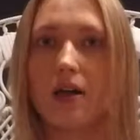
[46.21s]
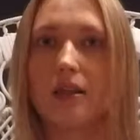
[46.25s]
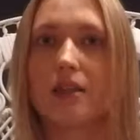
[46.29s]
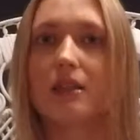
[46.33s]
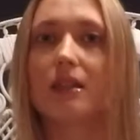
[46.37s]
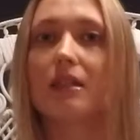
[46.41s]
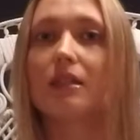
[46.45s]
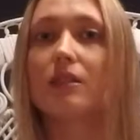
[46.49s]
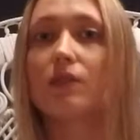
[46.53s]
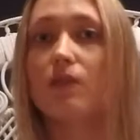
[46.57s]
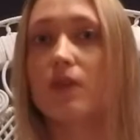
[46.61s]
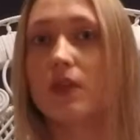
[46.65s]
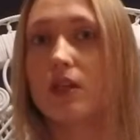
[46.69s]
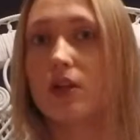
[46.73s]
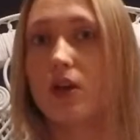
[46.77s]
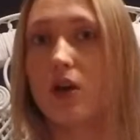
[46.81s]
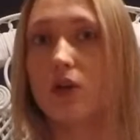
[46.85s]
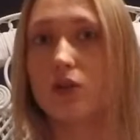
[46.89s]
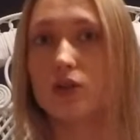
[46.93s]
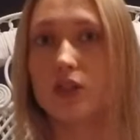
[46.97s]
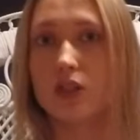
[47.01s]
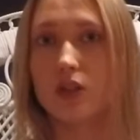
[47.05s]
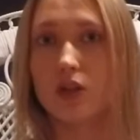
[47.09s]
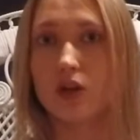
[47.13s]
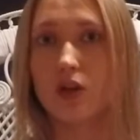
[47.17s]
In this video
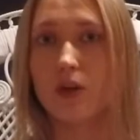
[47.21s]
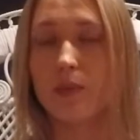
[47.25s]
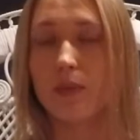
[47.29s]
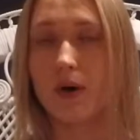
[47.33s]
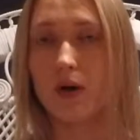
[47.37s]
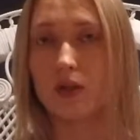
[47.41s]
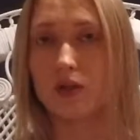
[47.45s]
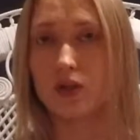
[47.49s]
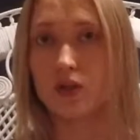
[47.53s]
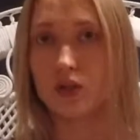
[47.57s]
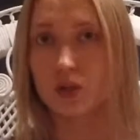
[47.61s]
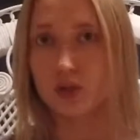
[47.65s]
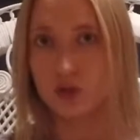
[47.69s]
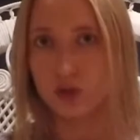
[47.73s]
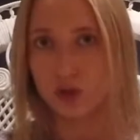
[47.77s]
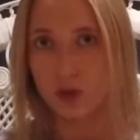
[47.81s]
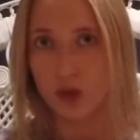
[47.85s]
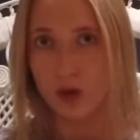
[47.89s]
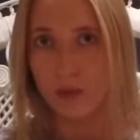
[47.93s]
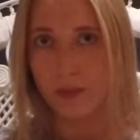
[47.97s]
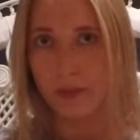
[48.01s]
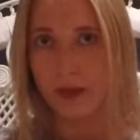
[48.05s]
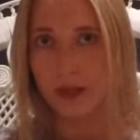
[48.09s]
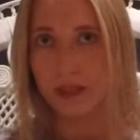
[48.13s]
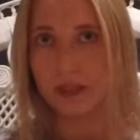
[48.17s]
I'll talk about 2
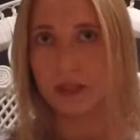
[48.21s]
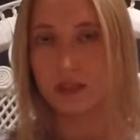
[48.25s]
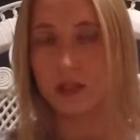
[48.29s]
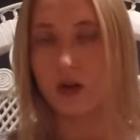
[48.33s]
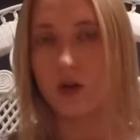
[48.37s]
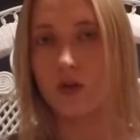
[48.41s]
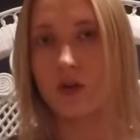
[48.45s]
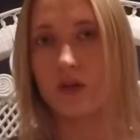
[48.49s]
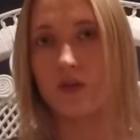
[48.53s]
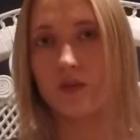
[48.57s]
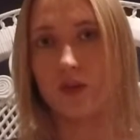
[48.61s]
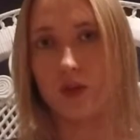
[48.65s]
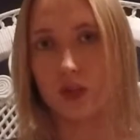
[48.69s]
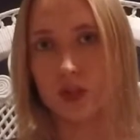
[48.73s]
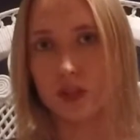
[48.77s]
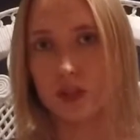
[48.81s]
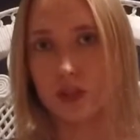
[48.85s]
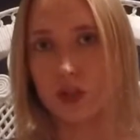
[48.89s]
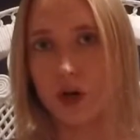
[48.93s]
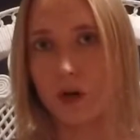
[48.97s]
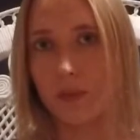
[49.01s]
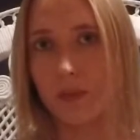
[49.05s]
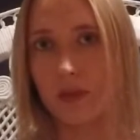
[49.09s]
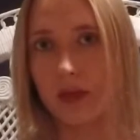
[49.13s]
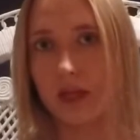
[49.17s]
topics. So the first
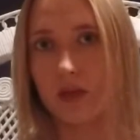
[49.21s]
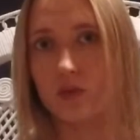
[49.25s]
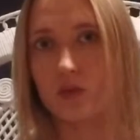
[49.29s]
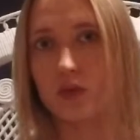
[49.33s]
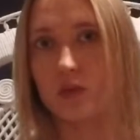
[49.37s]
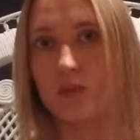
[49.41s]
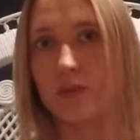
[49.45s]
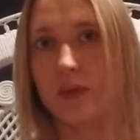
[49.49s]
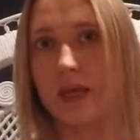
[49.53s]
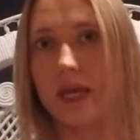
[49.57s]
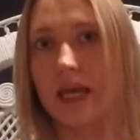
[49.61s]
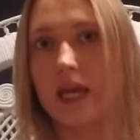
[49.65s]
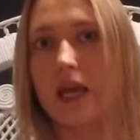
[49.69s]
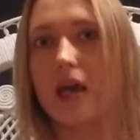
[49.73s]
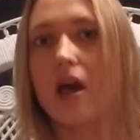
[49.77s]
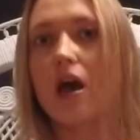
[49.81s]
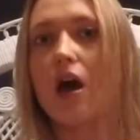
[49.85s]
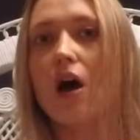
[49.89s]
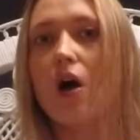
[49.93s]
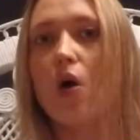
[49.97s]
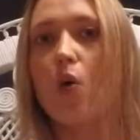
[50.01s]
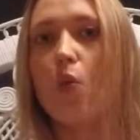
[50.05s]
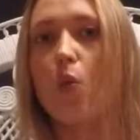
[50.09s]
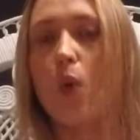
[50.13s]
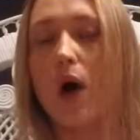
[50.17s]
topic would be
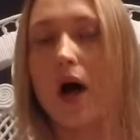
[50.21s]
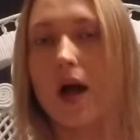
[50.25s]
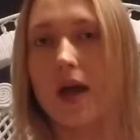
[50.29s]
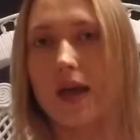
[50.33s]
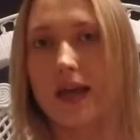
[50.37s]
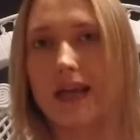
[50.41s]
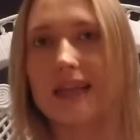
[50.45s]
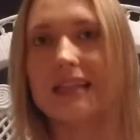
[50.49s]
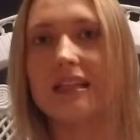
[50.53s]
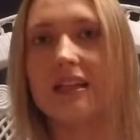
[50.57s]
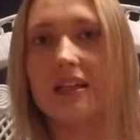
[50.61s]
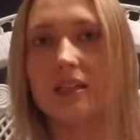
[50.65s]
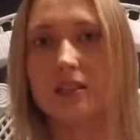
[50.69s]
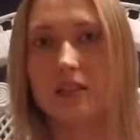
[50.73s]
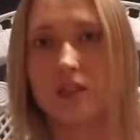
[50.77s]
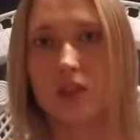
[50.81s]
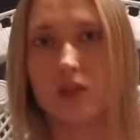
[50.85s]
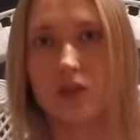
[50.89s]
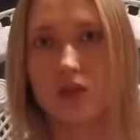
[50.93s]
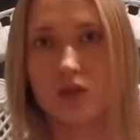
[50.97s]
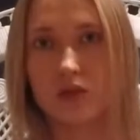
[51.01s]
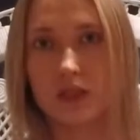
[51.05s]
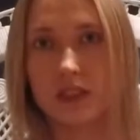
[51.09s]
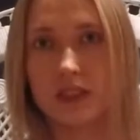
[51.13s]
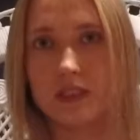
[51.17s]
why cleanse
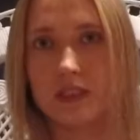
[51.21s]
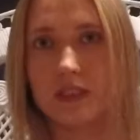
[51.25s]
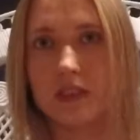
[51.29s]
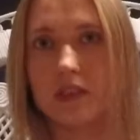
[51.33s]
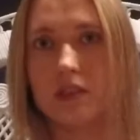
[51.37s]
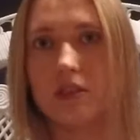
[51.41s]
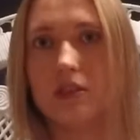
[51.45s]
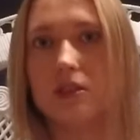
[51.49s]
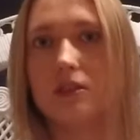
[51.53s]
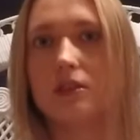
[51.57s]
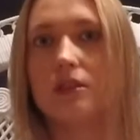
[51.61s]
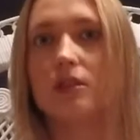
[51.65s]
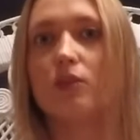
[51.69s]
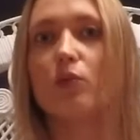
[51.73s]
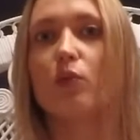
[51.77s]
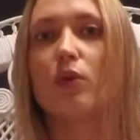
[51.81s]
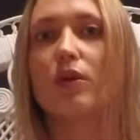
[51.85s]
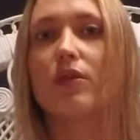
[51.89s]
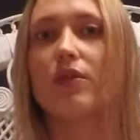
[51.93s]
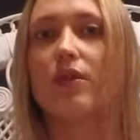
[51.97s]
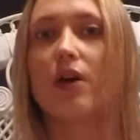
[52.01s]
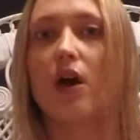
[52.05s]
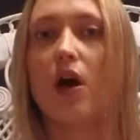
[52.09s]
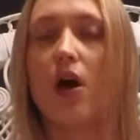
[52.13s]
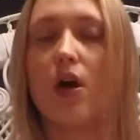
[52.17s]
your crystals
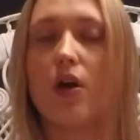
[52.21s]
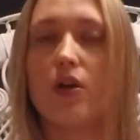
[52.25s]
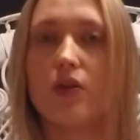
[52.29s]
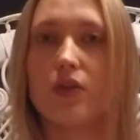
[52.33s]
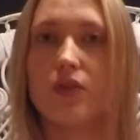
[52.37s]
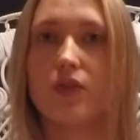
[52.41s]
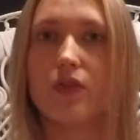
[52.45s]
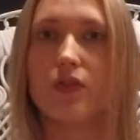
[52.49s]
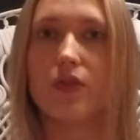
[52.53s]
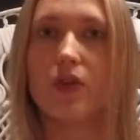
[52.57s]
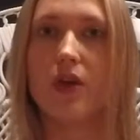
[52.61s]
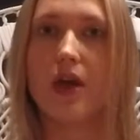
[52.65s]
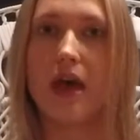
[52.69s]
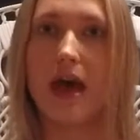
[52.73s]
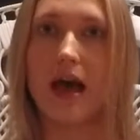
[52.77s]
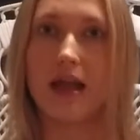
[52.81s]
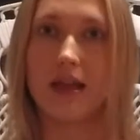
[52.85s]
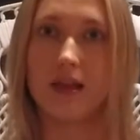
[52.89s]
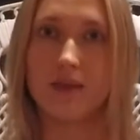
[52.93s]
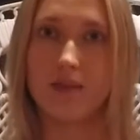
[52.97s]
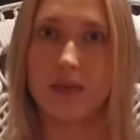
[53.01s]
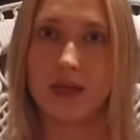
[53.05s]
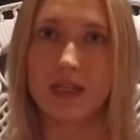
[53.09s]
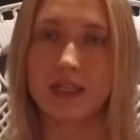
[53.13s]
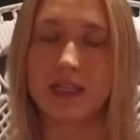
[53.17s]
with the earth
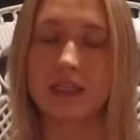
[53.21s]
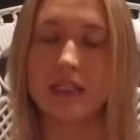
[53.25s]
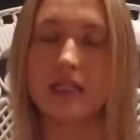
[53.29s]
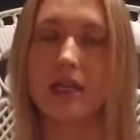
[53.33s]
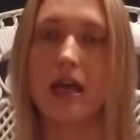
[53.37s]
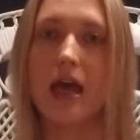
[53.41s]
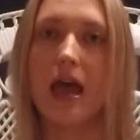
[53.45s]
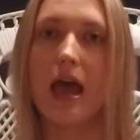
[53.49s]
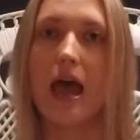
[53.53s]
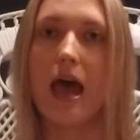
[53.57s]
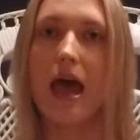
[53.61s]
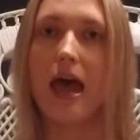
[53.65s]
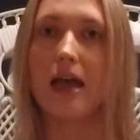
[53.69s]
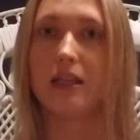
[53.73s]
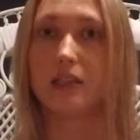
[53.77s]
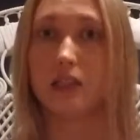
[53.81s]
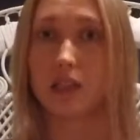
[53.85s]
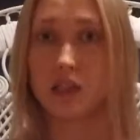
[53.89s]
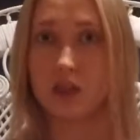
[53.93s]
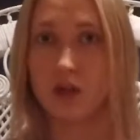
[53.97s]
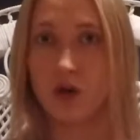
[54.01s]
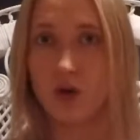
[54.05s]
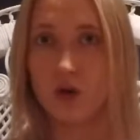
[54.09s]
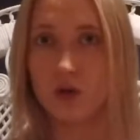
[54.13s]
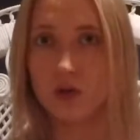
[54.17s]
element and
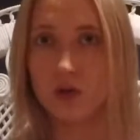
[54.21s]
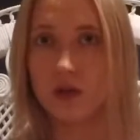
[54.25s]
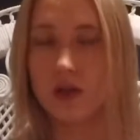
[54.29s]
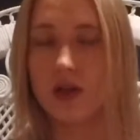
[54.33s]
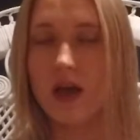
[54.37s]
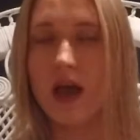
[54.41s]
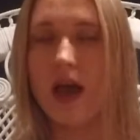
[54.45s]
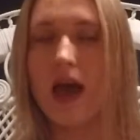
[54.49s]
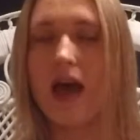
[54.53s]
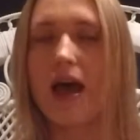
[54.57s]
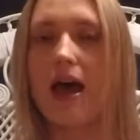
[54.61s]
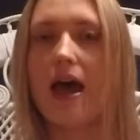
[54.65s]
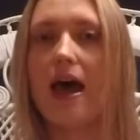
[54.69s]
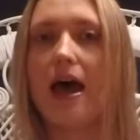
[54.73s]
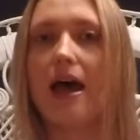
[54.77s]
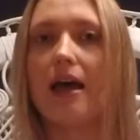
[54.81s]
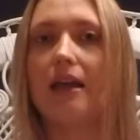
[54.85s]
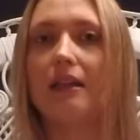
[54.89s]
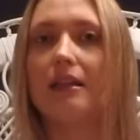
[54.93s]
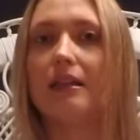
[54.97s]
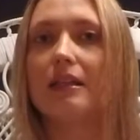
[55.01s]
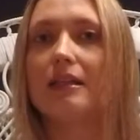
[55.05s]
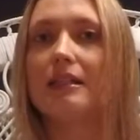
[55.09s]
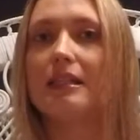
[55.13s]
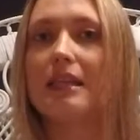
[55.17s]
salt.
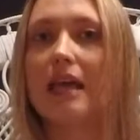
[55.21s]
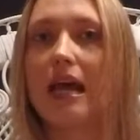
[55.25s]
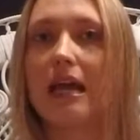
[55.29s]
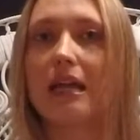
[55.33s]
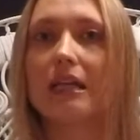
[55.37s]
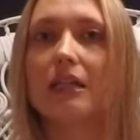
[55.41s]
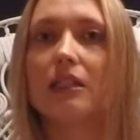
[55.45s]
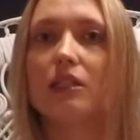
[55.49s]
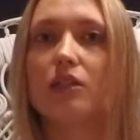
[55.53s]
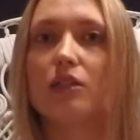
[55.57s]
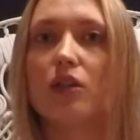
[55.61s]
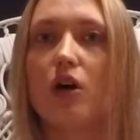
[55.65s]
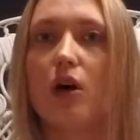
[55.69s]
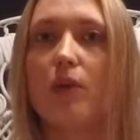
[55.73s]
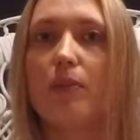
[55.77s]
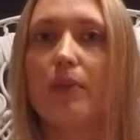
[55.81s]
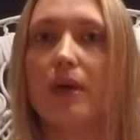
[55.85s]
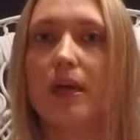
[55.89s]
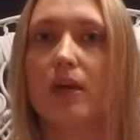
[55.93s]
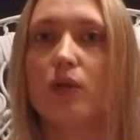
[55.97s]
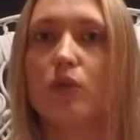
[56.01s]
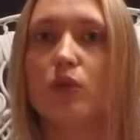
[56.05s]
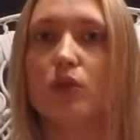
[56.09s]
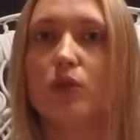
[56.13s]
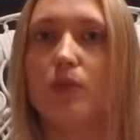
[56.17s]
And the second
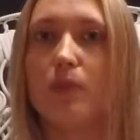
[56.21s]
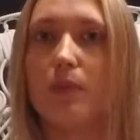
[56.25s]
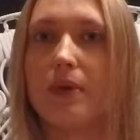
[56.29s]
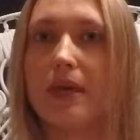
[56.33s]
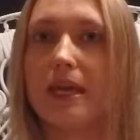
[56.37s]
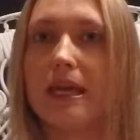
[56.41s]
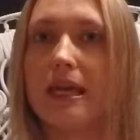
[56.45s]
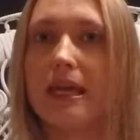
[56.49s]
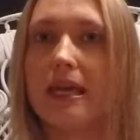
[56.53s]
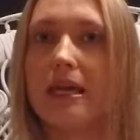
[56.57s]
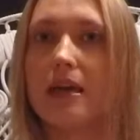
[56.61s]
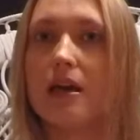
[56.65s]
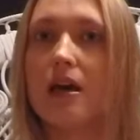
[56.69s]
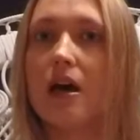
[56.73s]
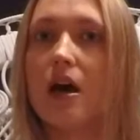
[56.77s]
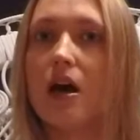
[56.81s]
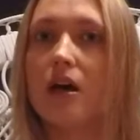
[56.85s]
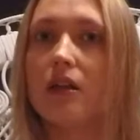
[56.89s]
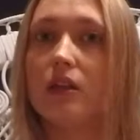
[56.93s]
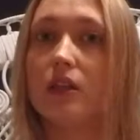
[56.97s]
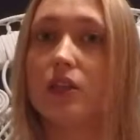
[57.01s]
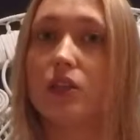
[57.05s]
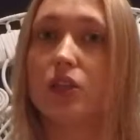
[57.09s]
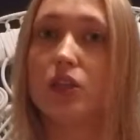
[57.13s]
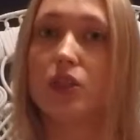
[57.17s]
topic would be
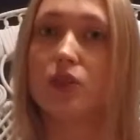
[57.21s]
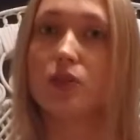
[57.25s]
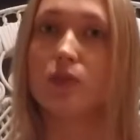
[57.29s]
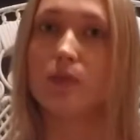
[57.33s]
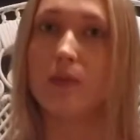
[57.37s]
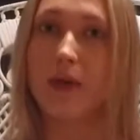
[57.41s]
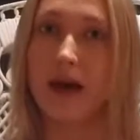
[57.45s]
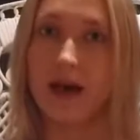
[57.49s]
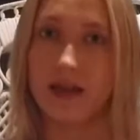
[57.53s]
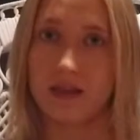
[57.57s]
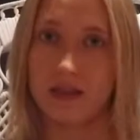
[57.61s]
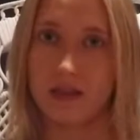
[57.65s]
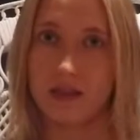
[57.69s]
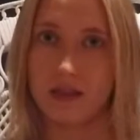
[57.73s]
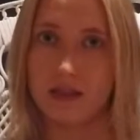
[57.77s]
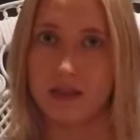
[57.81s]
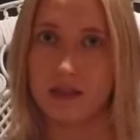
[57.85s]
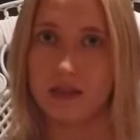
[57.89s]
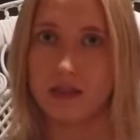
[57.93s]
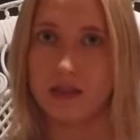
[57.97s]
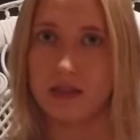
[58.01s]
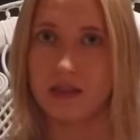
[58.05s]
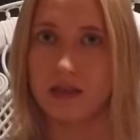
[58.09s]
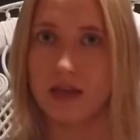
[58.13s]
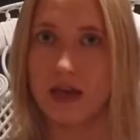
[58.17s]
the 2
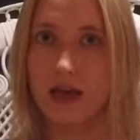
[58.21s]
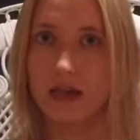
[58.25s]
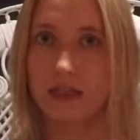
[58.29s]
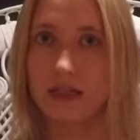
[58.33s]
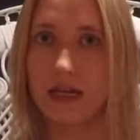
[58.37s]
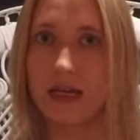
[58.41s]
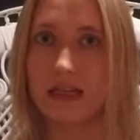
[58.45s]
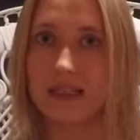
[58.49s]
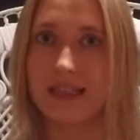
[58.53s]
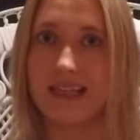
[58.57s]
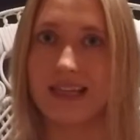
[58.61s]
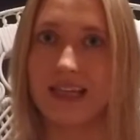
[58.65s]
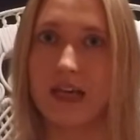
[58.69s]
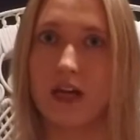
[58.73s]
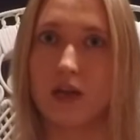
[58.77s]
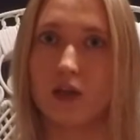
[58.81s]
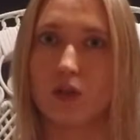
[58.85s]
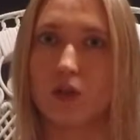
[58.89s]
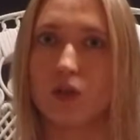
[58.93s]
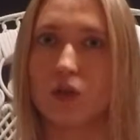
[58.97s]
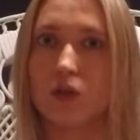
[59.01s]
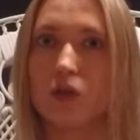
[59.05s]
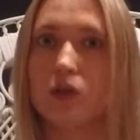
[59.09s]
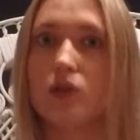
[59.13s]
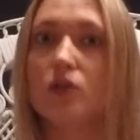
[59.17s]
methods that I think are
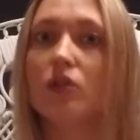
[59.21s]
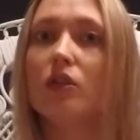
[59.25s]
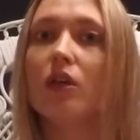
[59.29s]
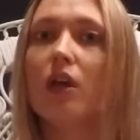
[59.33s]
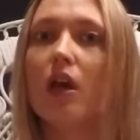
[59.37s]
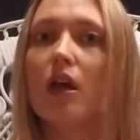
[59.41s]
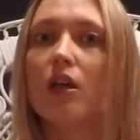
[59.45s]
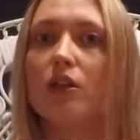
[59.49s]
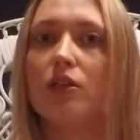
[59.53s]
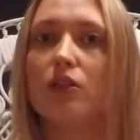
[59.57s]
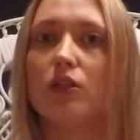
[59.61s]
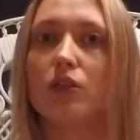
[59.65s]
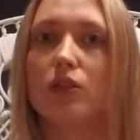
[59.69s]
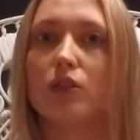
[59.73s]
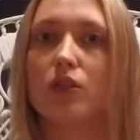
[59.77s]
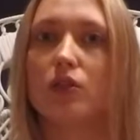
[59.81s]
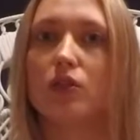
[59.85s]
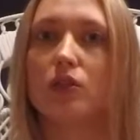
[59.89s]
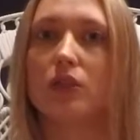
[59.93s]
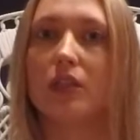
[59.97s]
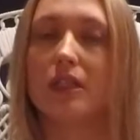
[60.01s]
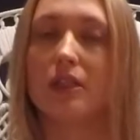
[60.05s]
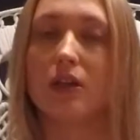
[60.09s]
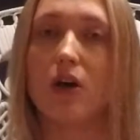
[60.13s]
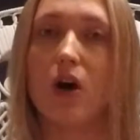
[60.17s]
good to
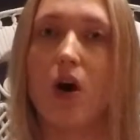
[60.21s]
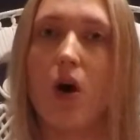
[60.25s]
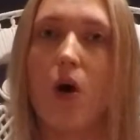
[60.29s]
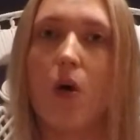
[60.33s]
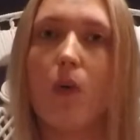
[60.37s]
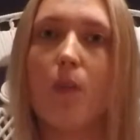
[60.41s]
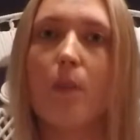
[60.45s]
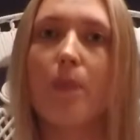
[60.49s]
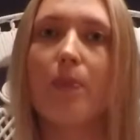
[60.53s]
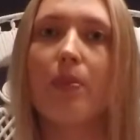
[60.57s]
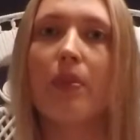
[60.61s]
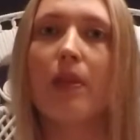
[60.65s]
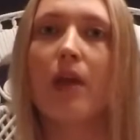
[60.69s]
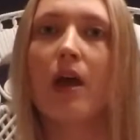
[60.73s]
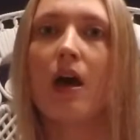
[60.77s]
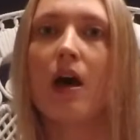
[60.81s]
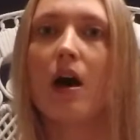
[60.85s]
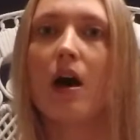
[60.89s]
use at home